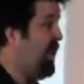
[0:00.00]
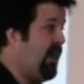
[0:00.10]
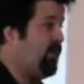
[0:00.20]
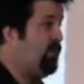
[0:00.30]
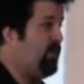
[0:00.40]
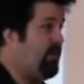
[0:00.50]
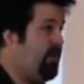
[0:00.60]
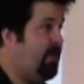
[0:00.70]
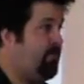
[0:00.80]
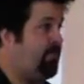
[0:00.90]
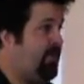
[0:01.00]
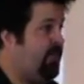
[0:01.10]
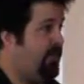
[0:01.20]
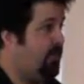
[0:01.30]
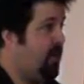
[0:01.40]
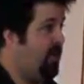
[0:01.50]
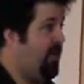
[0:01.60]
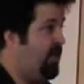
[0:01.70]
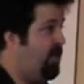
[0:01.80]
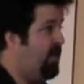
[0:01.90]
how you're really being perceived in the
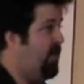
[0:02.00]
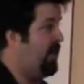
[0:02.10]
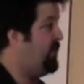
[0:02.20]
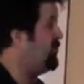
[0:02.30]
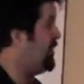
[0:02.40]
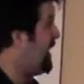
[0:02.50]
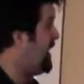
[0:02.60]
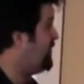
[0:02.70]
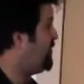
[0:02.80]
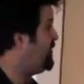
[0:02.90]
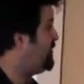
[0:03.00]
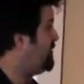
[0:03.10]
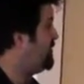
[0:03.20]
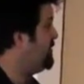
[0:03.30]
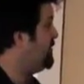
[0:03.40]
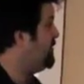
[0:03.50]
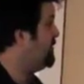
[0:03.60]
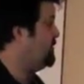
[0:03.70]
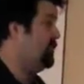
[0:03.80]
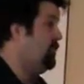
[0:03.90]
market, and to change.
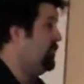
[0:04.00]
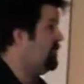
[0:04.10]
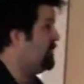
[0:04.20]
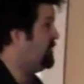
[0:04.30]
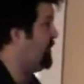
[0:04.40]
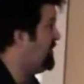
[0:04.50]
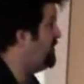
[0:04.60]
Or to stay the